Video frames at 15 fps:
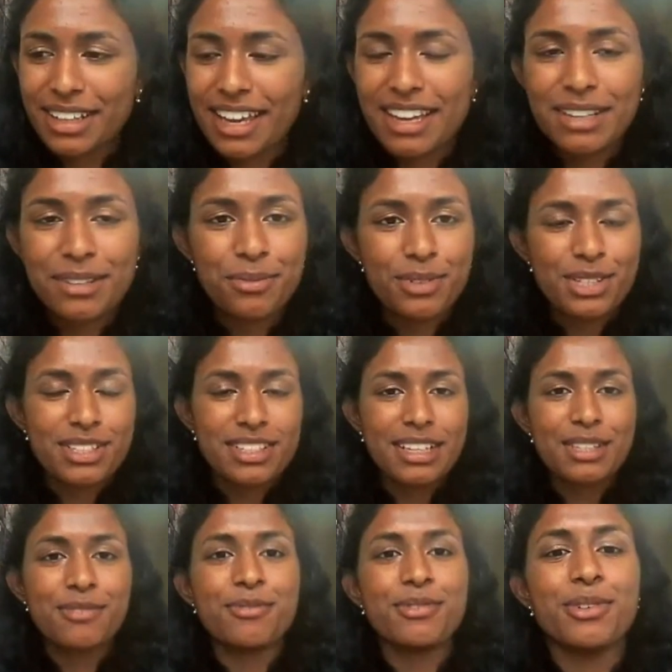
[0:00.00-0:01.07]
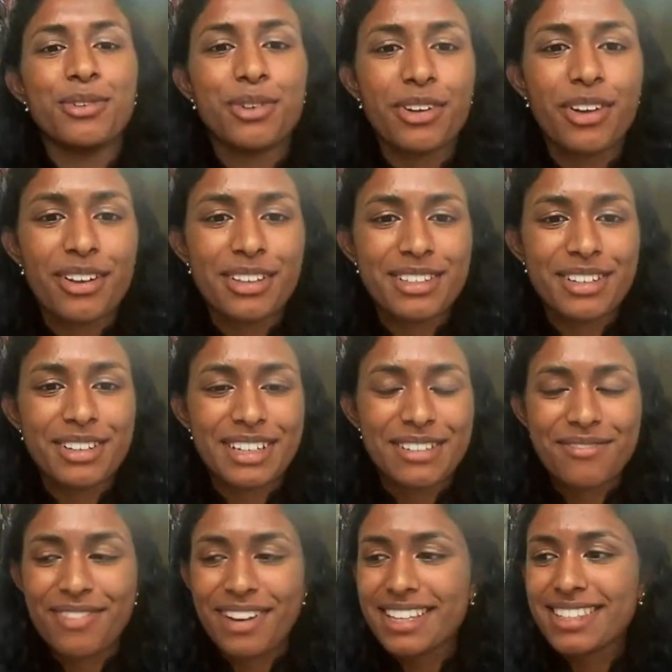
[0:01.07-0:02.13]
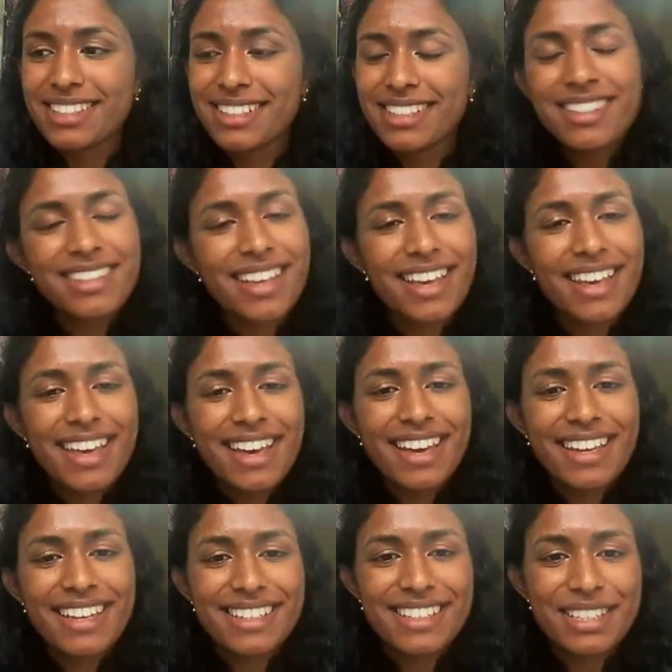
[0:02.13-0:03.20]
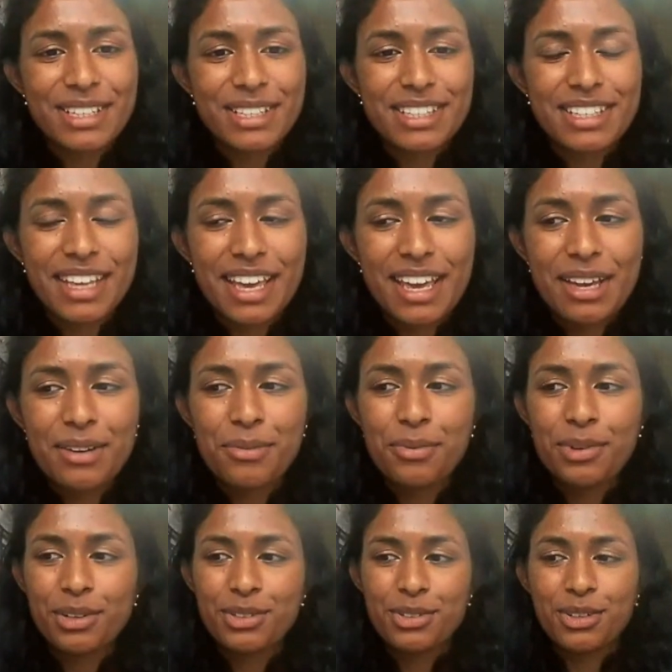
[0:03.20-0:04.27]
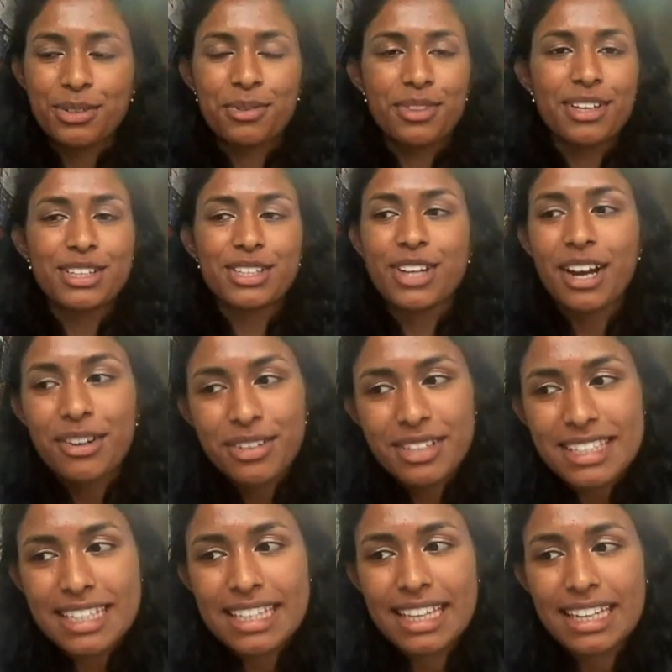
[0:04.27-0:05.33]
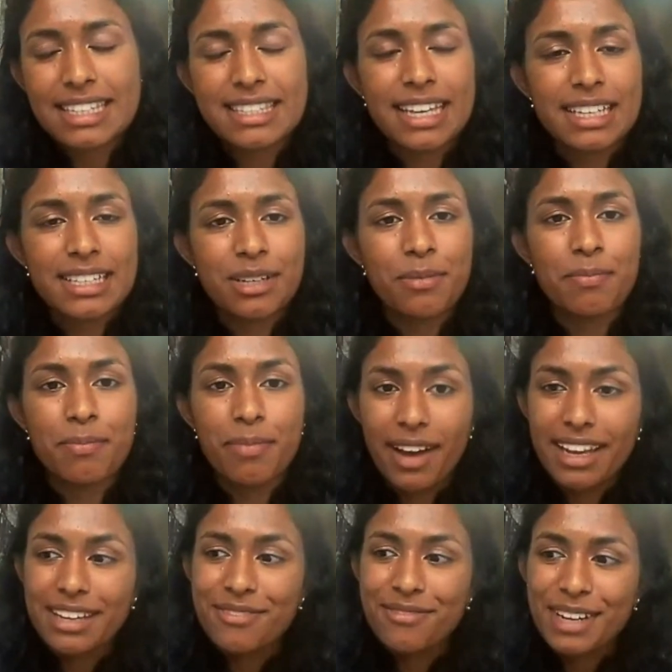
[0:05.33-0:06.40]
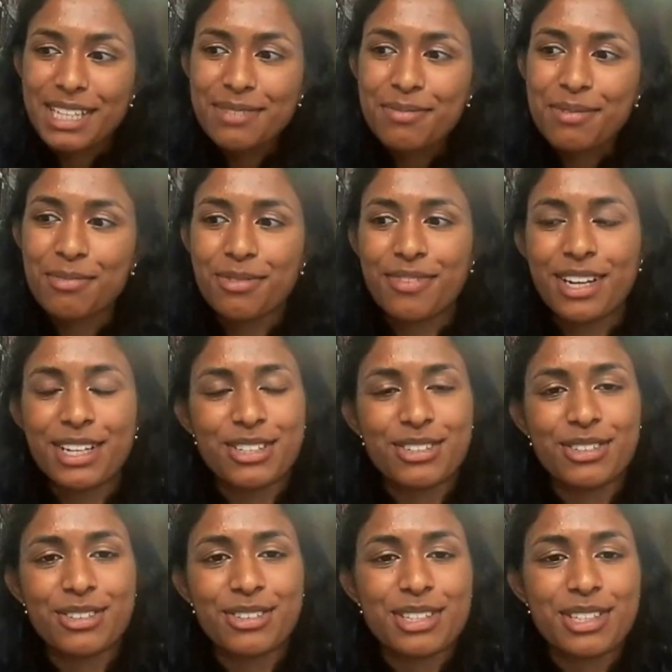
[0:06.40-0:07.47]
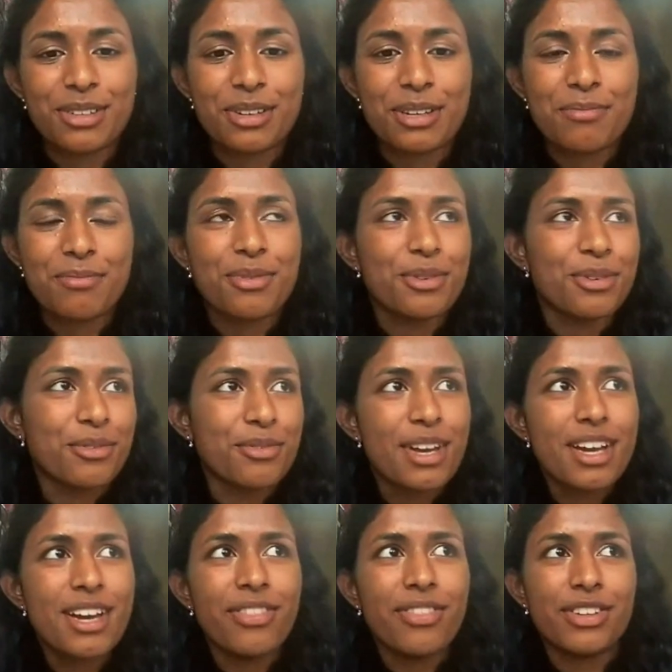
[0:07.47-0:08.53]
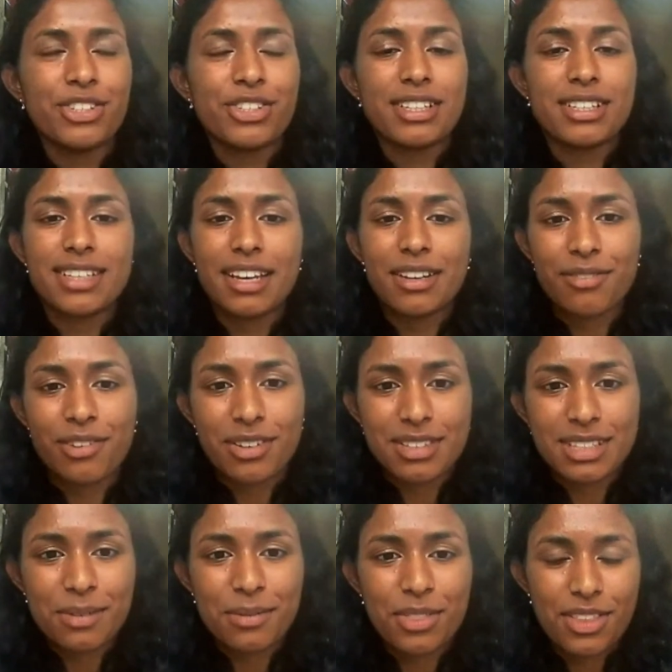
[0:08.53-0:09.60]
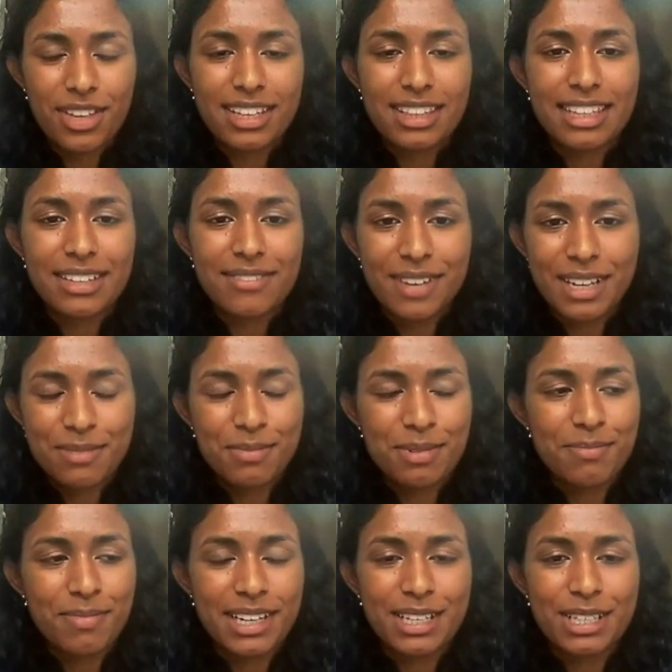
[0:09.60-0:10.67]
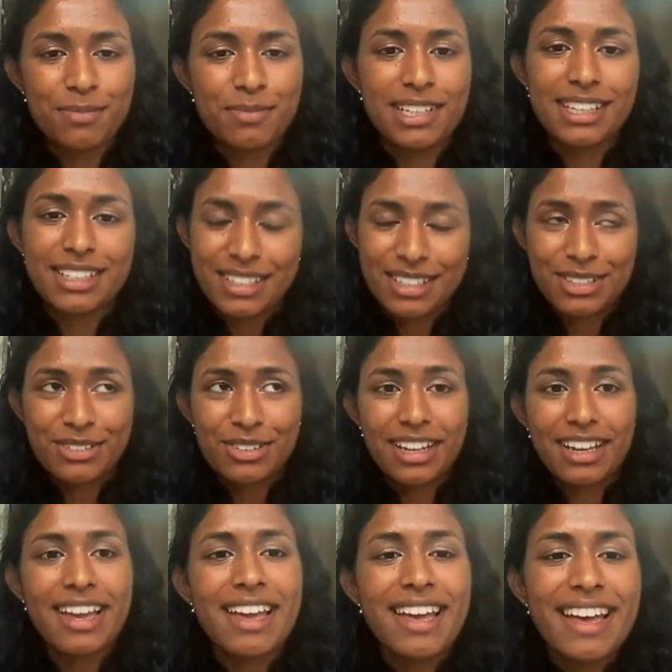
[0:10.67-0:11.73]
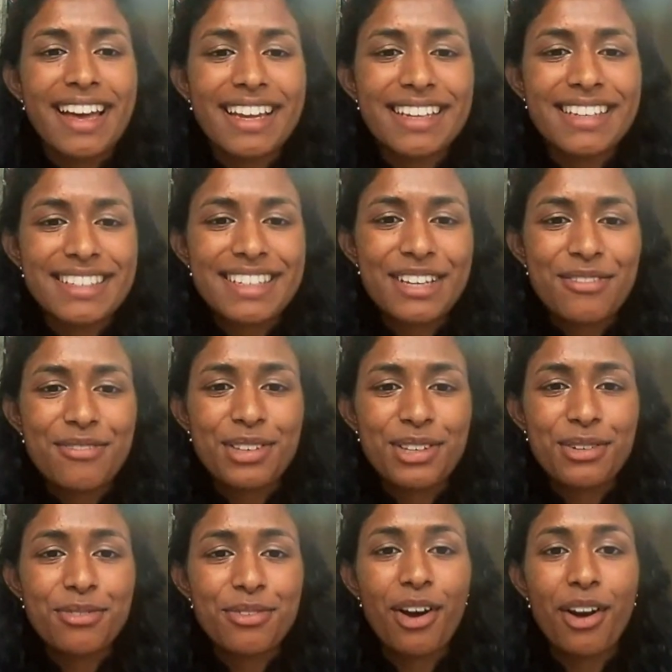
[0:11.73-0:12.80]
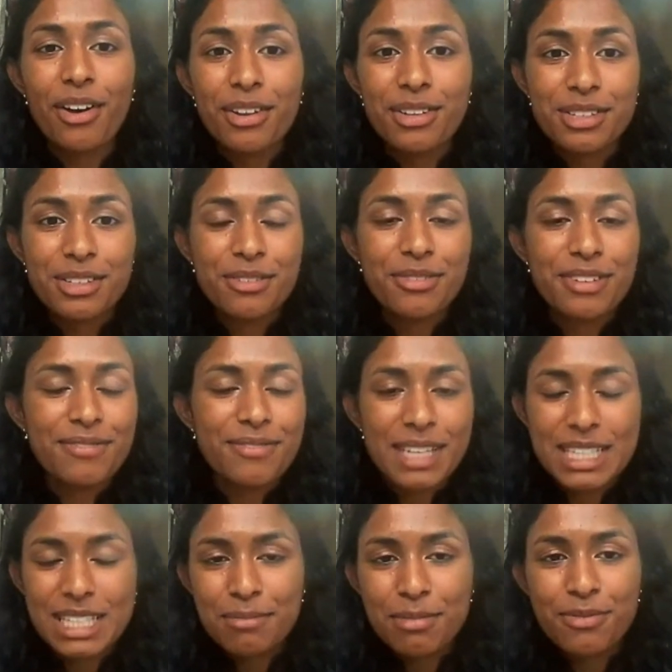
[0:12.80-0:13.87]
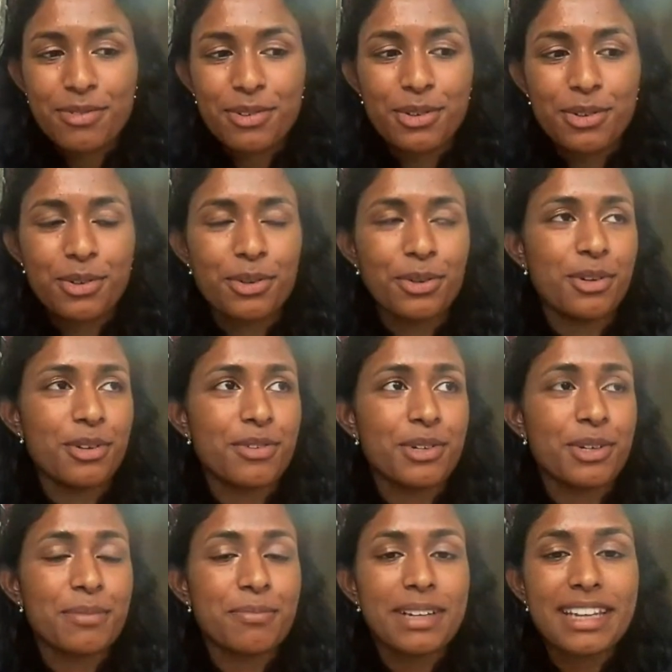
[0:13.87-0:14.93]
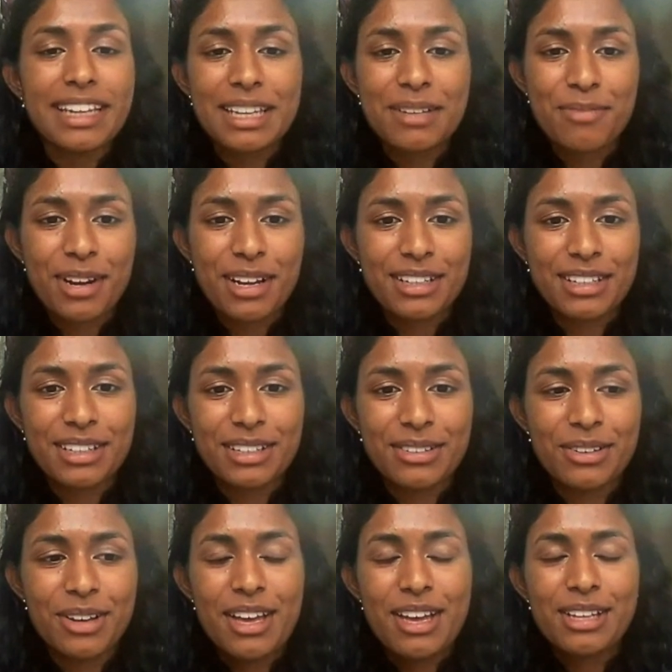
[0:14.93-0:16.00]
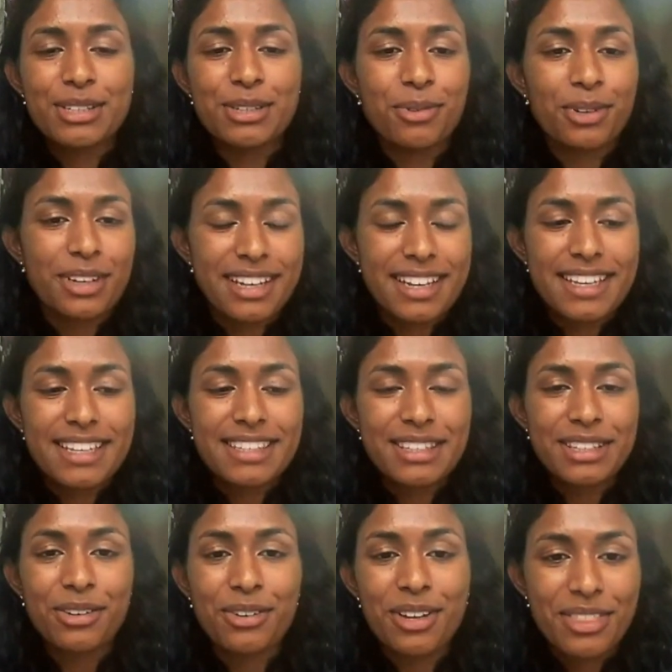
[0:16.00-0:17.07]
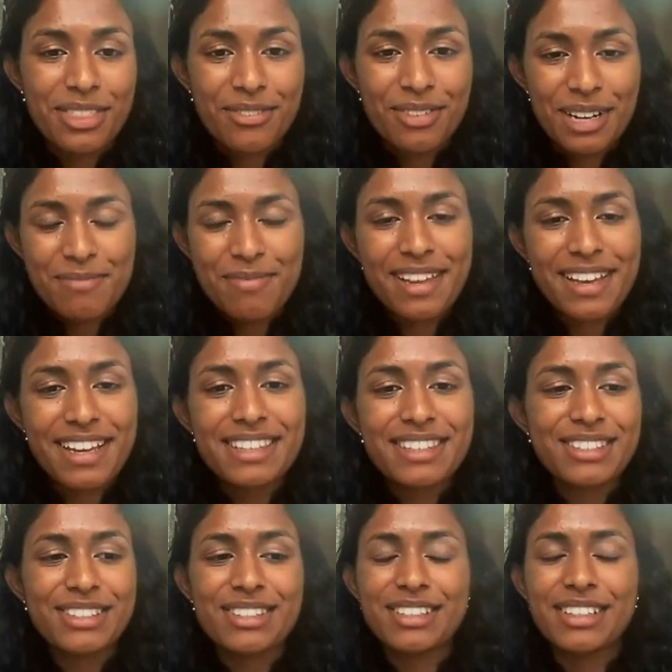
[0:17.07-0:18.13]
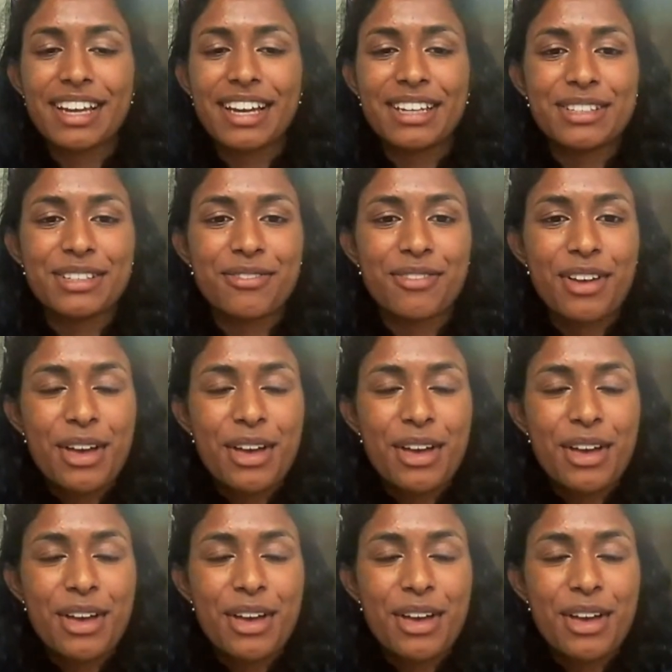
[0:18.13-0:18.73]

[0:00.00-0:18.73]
GAIN, which stands for Girls Are Investors. And today we are joined with a charity that is set up by investment professionals to improve the gender diversity within the investment management industry. And if you've heard of investing before, or if you're completely brand new to what it is, you're in the right place just to kind of